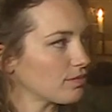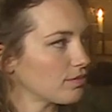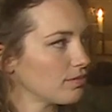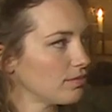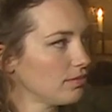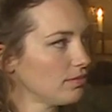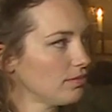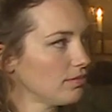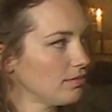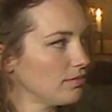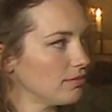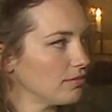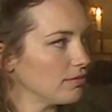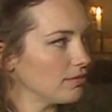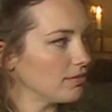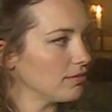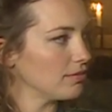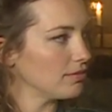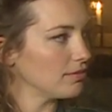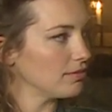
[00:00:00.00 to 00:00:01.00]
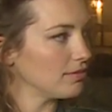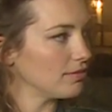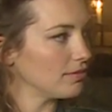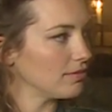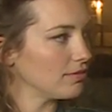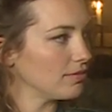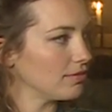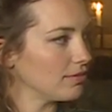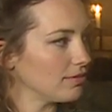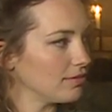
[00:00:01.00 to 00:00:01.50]

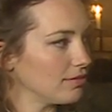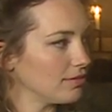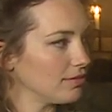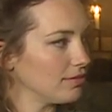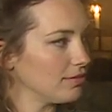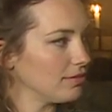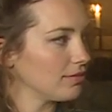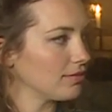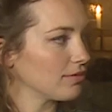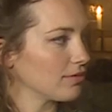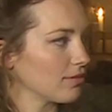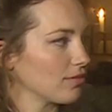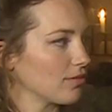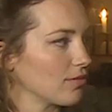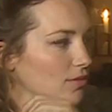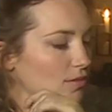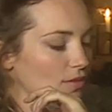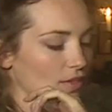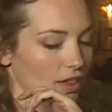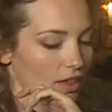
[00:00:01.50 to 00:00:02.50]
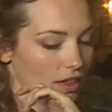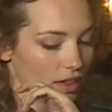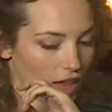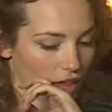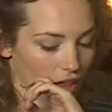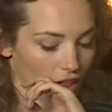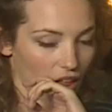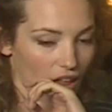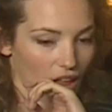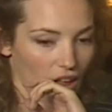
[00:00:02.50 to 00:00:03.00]

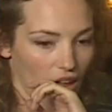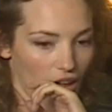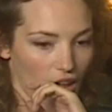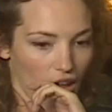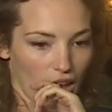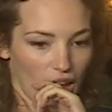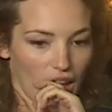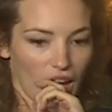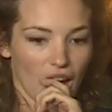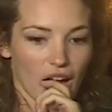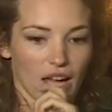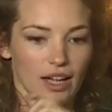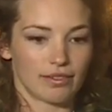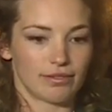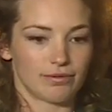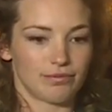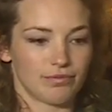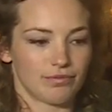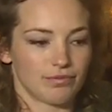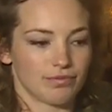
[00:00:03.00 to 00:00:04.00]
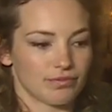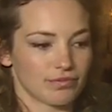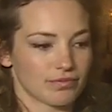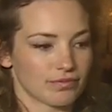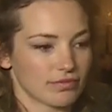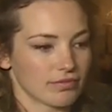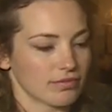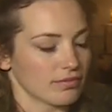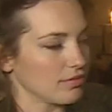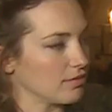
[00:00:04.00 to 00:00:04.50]

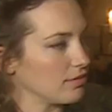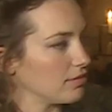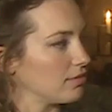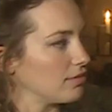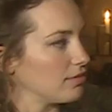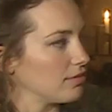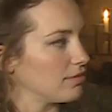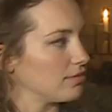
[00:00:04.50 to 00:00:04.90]
(silent)